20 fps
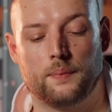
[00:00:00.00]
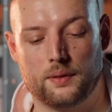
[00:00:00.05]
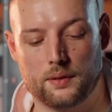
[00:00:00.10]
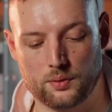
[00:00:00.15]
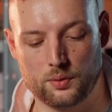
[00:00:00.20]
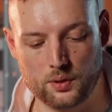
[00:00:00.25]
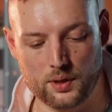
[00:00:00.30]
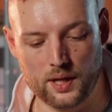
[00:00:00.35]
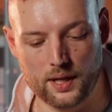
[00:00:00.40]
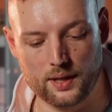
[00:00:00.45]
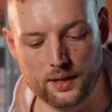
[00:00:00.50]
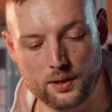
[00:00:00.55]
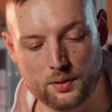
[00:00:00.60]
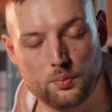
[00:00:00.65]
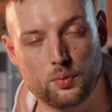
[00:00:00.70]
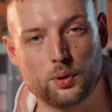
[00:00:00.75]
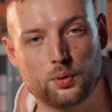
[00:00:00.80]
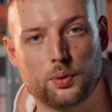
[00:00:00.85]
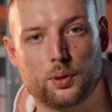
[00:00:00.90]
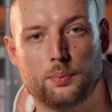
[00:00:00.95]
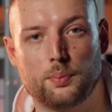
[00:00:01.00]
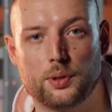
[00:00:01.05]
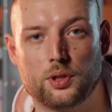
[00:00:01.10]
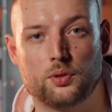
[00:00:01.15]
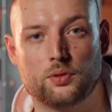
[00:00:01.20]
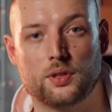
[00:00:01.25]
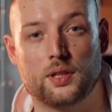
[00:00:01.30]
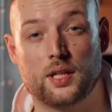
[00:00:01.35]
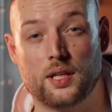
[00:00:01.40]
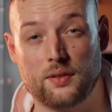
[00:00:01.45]
Today, we will be
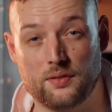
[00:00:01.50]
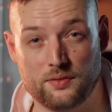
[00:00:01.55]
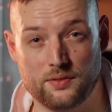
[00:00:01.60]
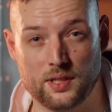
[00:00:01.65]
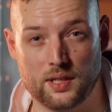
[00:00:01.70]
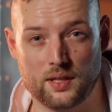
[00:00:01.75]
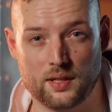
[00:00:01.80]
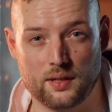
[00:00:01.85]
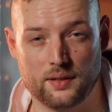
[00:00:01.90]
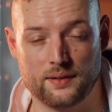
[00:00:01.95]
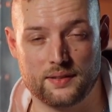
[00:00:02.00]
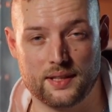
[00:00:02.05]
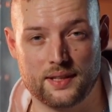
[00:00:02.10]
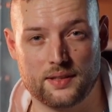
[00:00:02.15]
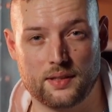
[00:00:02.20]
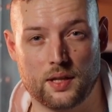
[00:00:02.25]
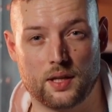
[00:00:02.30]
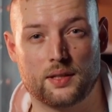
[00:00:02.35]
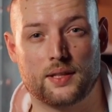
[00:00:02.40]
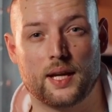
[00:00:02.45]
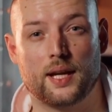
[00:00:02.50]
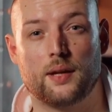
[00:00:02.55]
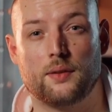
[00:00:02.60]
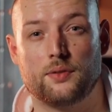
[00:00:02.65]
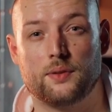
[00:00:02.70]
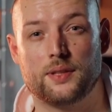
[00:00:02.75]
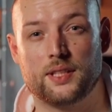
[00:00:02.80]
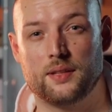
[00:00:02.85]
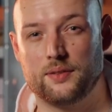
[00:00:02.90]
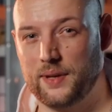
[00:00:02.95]
using a filler that not
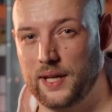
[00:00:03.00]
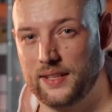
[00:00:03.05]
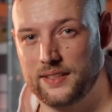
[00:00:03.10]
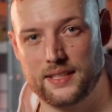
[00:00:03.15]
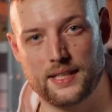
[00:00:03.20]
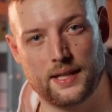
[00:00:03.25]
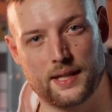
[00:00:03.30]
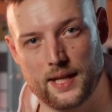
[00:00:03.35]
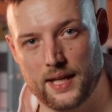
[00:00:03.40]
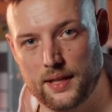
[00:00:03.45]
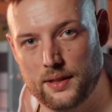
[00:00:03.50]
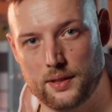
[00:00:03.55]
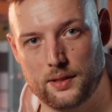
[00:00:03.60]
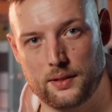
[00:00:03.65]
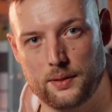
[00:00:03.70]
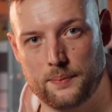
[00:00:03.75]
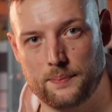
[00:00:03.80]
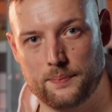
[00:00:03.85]
every device can handle.